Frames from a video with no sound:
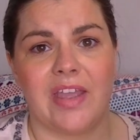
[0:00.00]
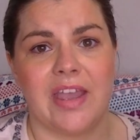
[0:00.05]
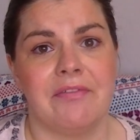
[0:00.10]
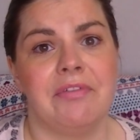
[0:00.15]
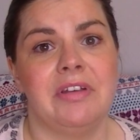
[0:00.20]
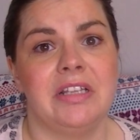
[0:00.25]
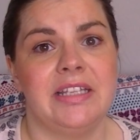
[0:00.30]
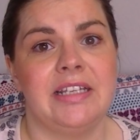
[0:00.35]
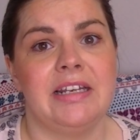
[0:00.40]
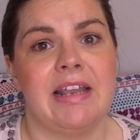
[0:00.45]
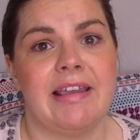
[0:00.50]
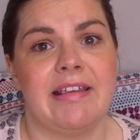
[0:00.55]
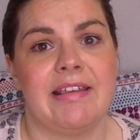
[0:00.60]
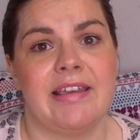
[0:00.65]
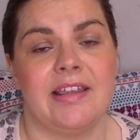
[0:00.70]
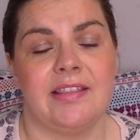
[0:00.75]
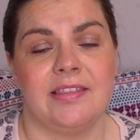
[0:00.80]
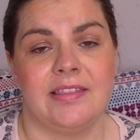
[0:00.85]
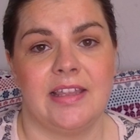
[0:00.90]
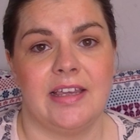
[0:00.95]
I really like
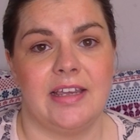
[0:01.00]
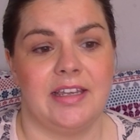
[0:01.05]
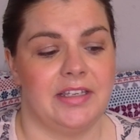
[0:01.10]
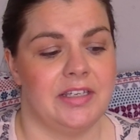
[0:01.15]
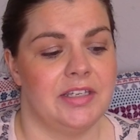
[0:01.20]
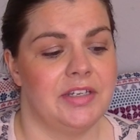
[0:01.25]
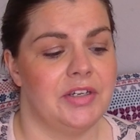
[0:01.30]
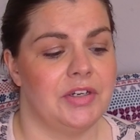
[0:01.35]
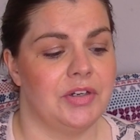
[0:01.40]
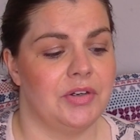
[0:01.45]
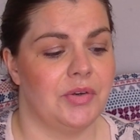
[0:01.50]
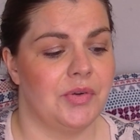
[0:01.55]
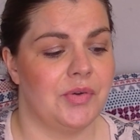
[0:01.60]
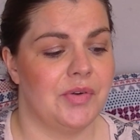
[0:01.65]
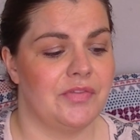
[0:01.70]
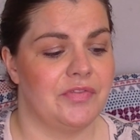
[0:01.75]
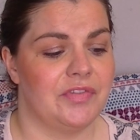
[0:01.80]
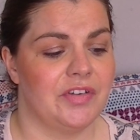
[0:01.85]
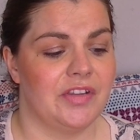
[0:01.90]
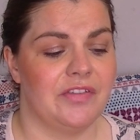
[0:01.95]
getting that, you
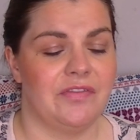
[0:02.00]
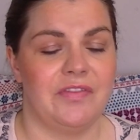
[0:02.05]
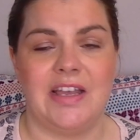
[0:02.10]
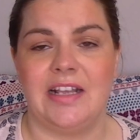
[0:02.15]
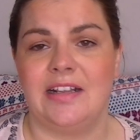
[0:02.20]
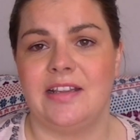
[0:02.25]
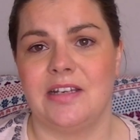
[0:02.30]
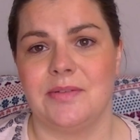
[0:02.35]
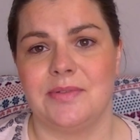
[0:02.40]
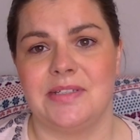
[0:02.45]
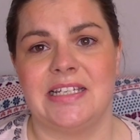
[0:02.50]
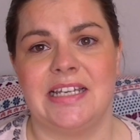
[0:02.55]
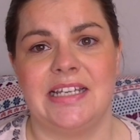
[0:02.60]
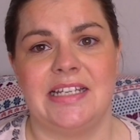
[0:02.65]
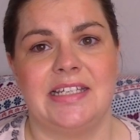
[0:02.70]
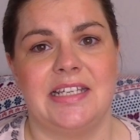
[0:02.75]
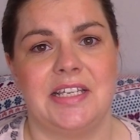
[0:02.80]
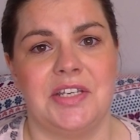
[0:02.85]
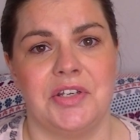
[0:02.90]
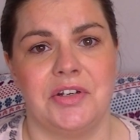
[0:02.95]
know, for the fact that it was
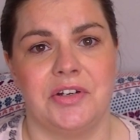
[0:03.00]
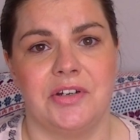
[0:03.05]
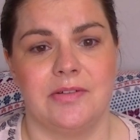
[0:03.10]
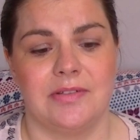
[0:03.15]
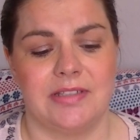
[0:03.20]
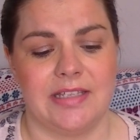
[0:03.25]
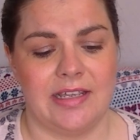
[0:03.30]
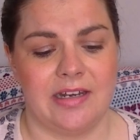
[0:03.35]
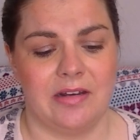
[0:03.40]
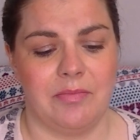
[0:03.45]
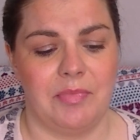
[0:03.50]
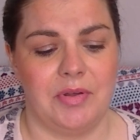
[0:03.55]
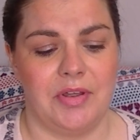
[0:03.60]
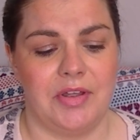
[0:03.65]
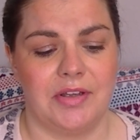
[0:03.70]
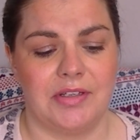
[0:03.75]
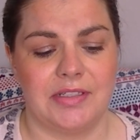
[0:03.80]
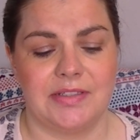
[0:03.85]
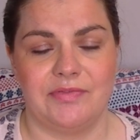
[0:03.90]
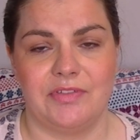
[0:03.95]
€19 in a
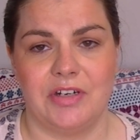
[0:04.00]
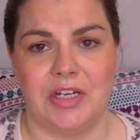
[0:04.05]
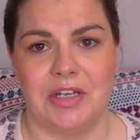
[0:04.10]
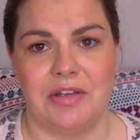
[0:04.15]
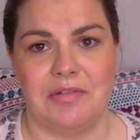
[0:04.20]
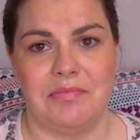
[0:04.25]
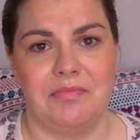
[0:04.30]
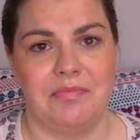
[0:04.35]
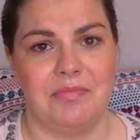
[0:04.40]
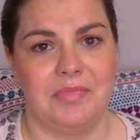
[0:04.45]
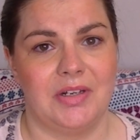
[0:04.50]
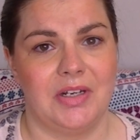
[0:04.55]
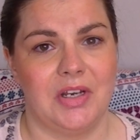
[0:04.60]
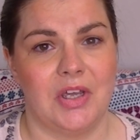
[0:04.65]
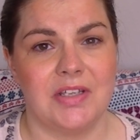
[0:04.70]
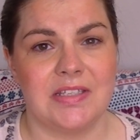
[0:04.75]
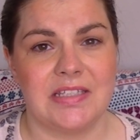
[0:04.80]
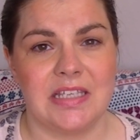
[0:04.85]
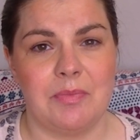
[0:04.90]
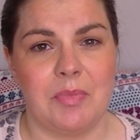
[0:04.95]
box from
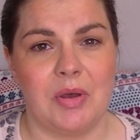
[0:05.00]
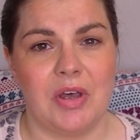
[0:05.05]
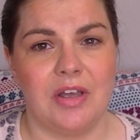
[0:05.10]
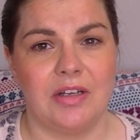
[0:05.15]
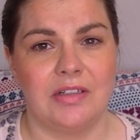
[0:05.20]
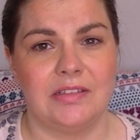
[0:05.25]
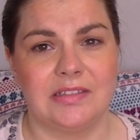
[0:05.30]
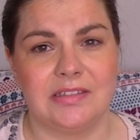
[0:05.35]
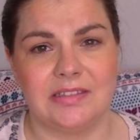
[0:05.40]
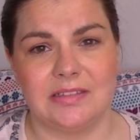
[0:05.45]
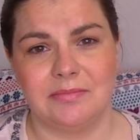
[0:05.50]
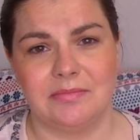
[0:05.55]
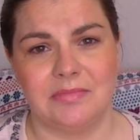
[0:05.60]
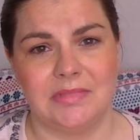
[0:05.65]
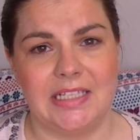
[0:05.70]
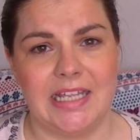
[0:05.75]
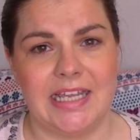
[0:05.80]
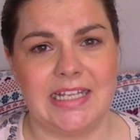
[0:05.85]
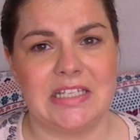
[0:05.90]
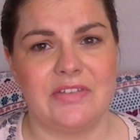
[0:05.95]
Glossybox.
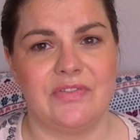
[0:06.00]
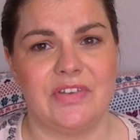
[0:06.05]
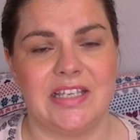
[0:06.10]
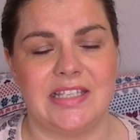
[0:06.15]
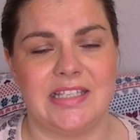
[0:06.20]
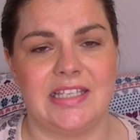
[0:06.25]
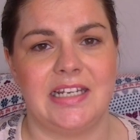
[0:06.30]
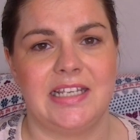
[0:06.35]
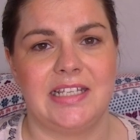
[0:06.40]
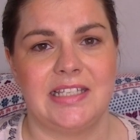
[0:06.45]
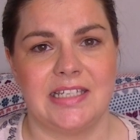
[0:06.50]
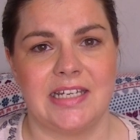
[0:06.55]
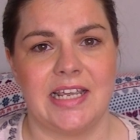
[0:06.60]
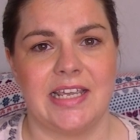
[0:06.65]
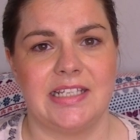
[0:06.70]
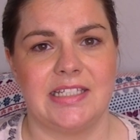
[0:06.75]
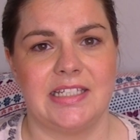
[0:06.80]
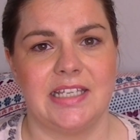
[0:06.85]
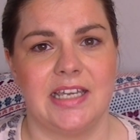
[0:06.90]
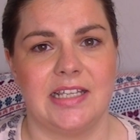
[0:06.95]
Let's face it, it's
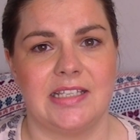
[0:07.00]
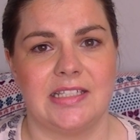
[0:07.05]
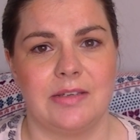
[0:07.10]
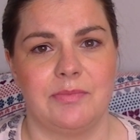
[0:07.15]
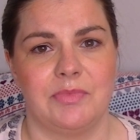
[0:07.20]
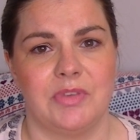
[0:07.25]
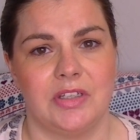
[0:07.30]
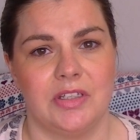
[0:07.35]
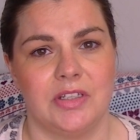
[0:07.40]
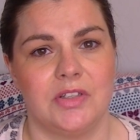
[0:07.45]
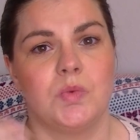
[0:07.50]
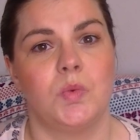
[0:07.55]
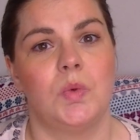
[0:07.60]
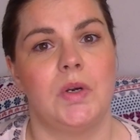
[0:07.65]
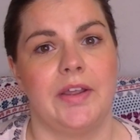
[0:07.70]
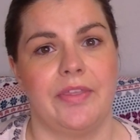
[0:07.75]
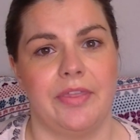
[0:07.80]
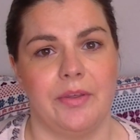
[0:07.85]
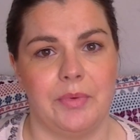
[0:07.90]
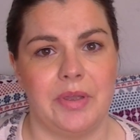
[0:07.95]
nice to get something that's
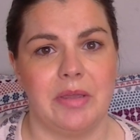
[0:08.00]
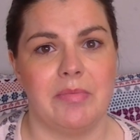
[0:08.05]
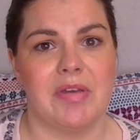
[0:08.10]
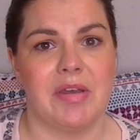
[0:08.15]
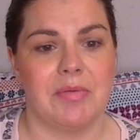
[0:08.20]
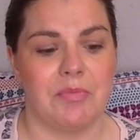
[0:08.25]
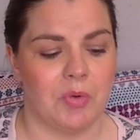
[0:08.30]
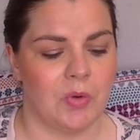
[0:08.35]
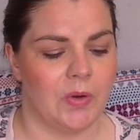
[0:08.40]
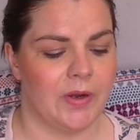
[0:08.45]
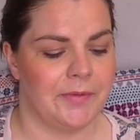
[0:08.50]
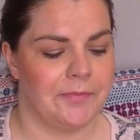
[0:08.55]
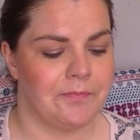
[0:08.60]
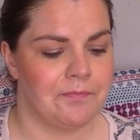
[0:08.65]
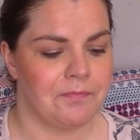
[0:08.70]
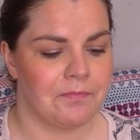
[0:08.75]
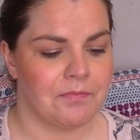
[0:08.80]
worth a wee bit more.